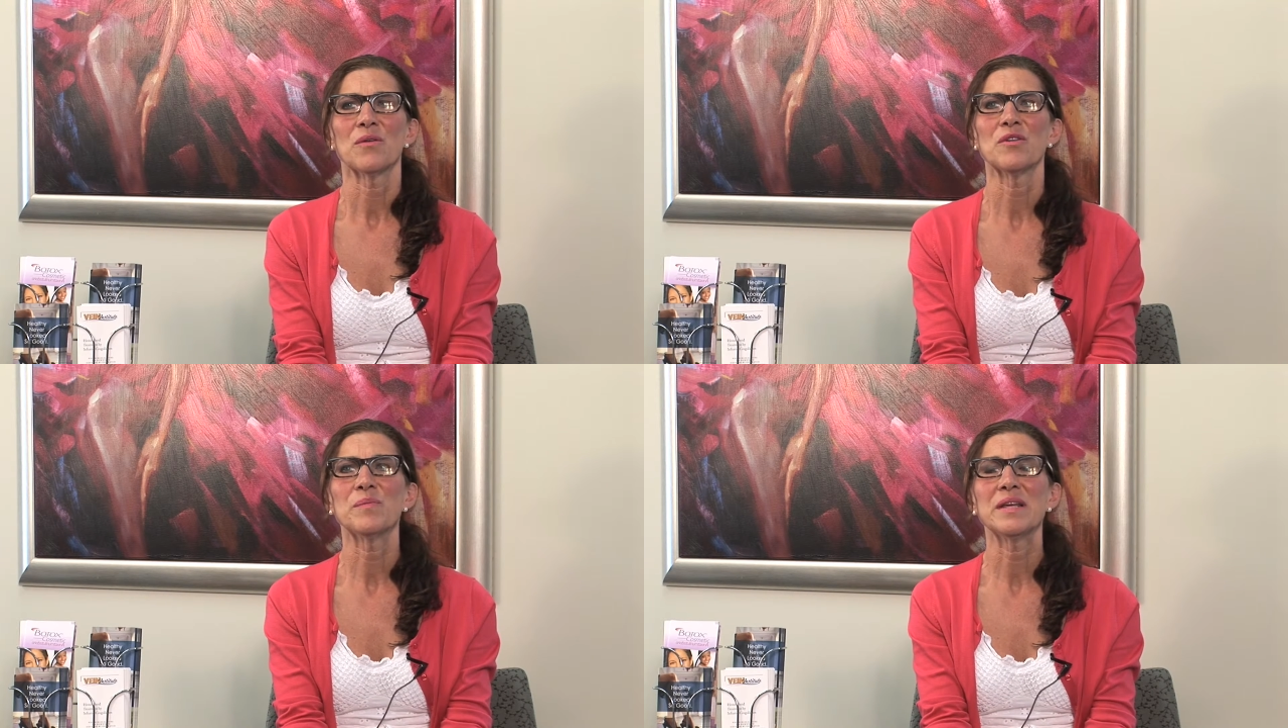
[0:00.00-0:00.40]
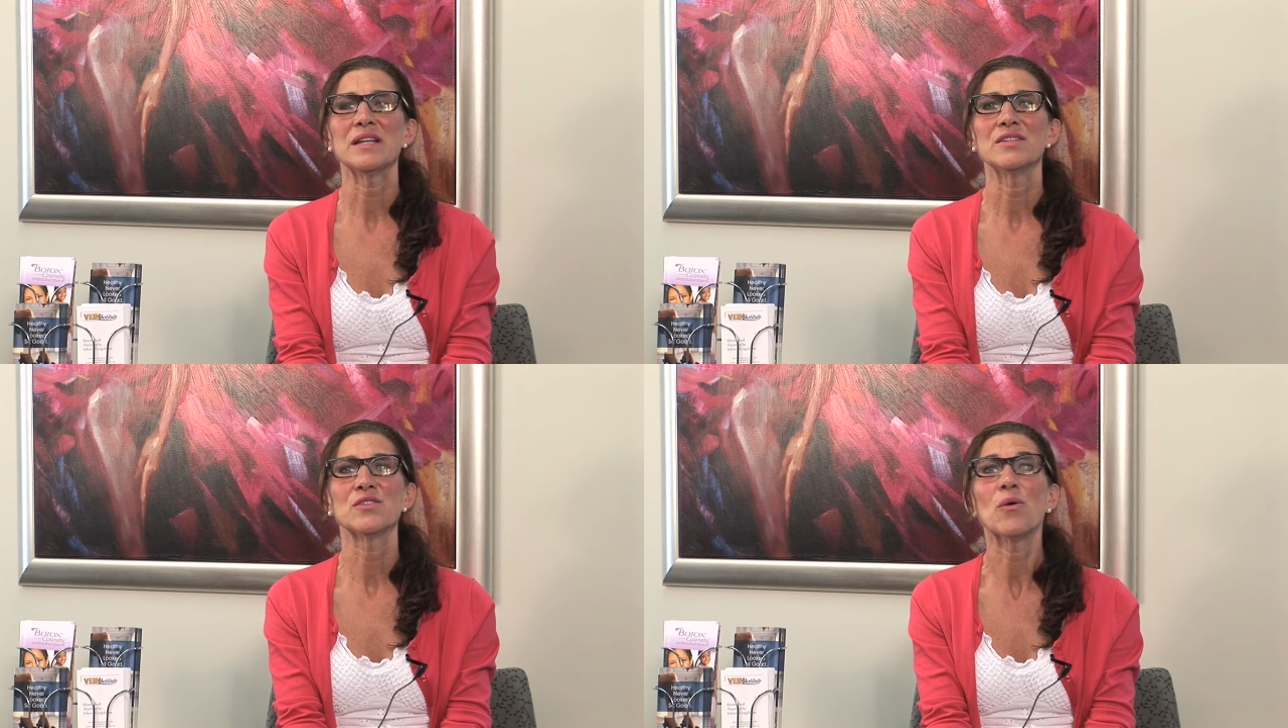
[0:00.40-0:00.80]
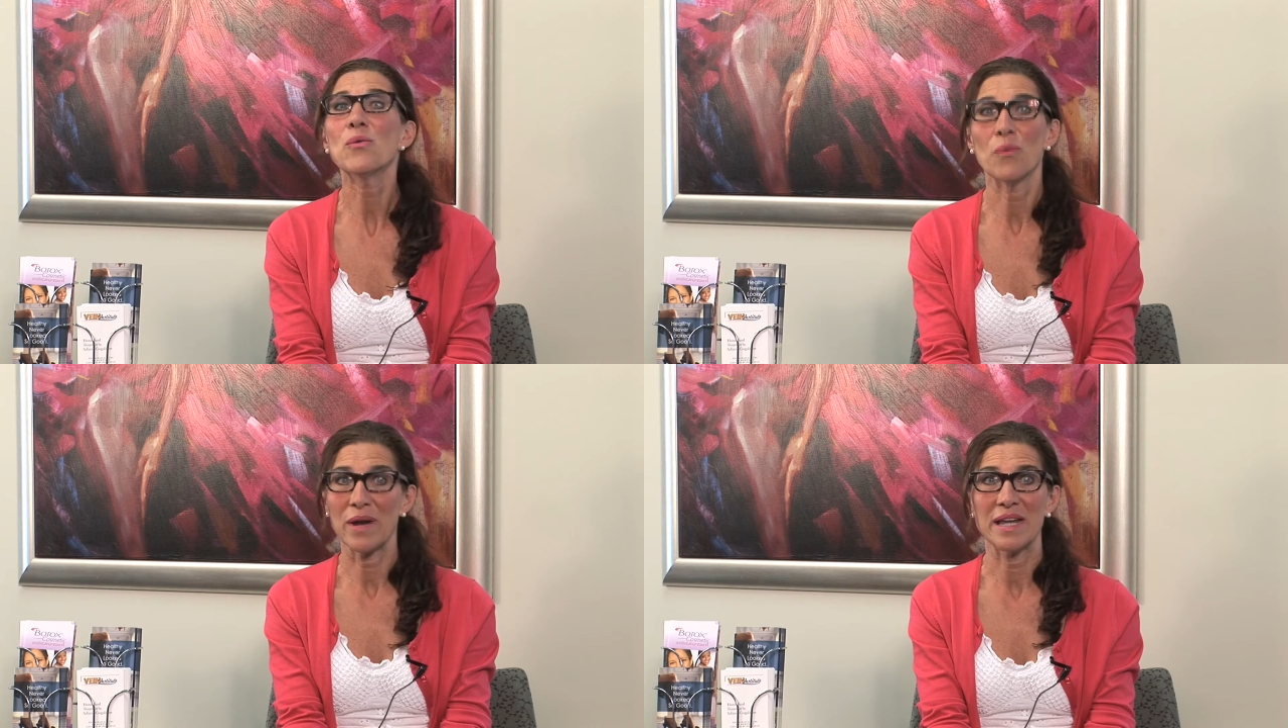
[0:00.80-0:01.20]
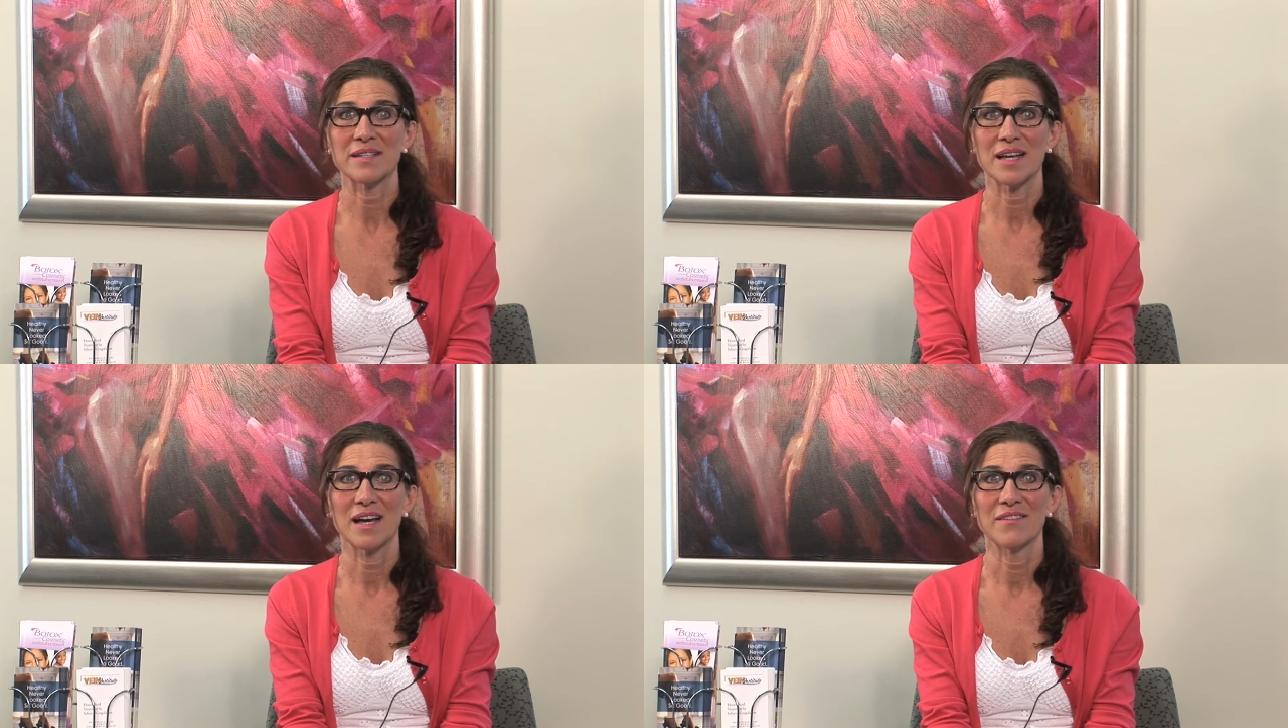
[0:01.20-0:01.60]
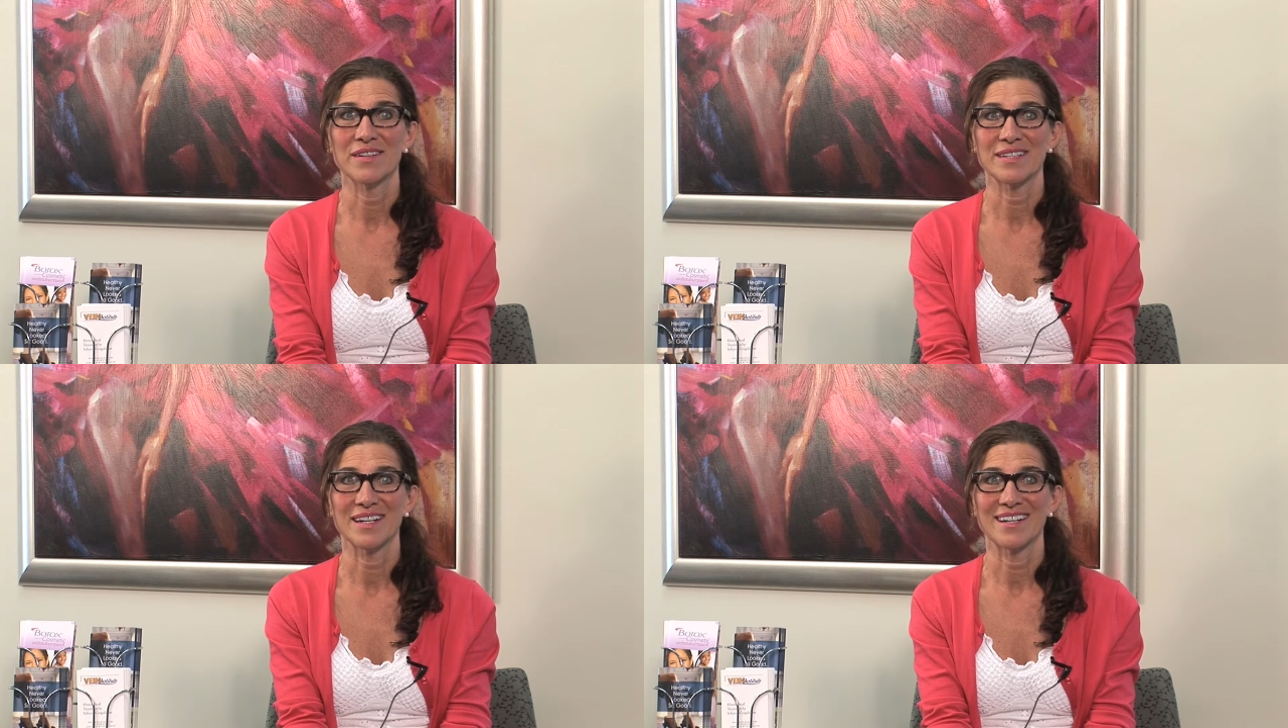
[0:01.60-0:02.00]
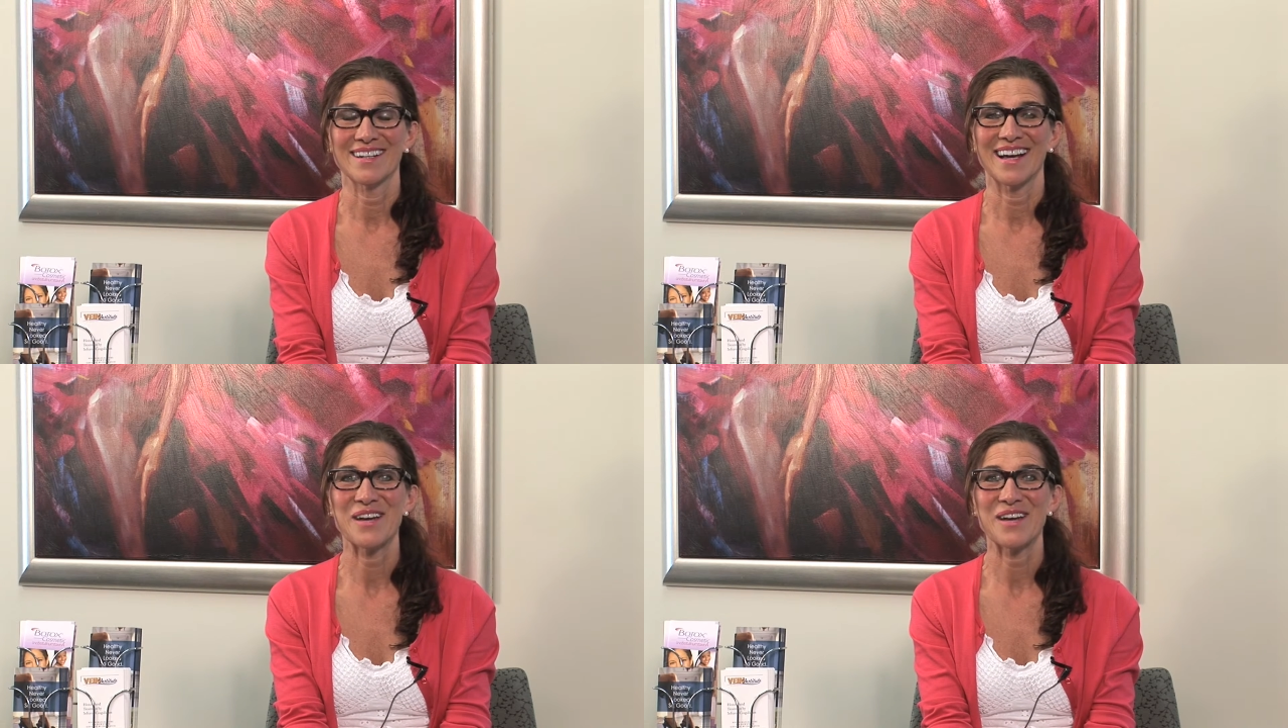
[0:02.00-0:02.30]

would be, don't wait to have it done.